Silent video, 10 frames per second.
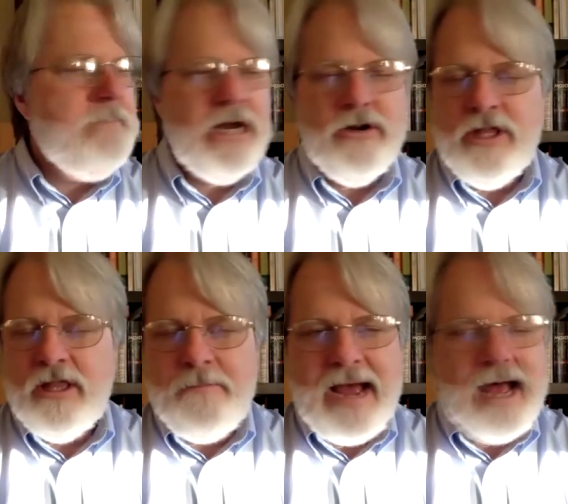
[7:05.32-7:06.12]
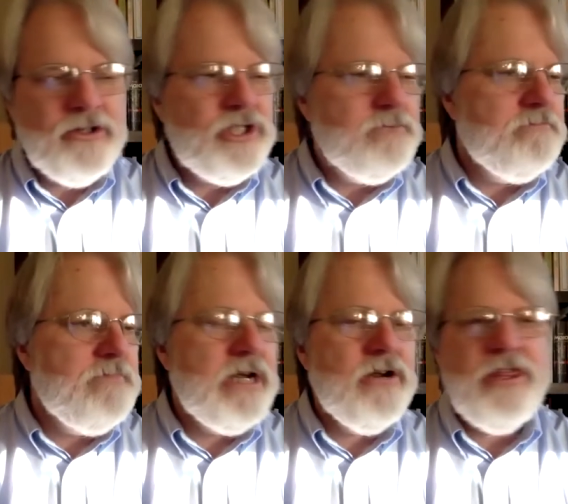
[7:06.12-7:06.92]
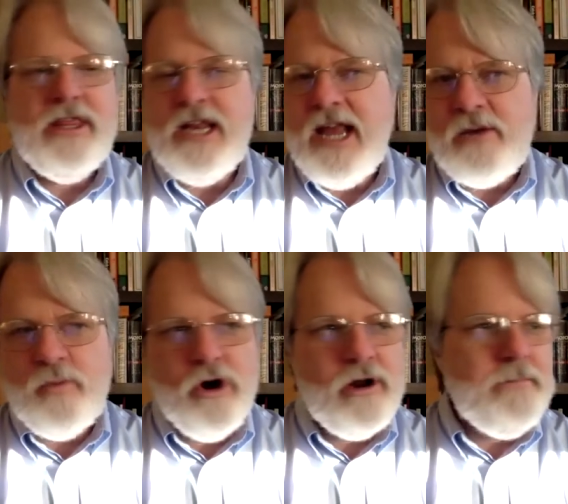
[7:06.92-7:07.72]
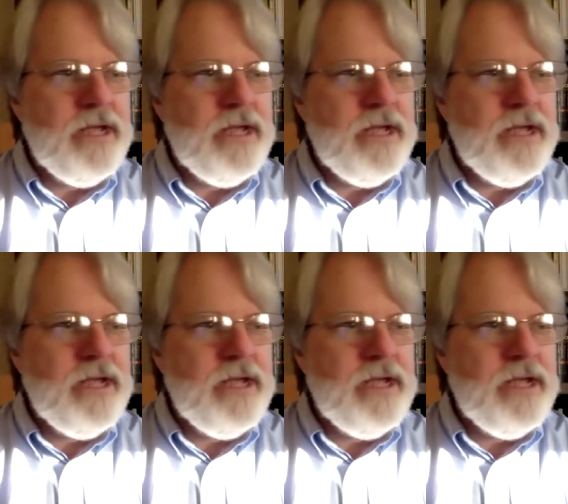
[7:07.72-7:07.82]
Bigger than the mouse, bigger than the network,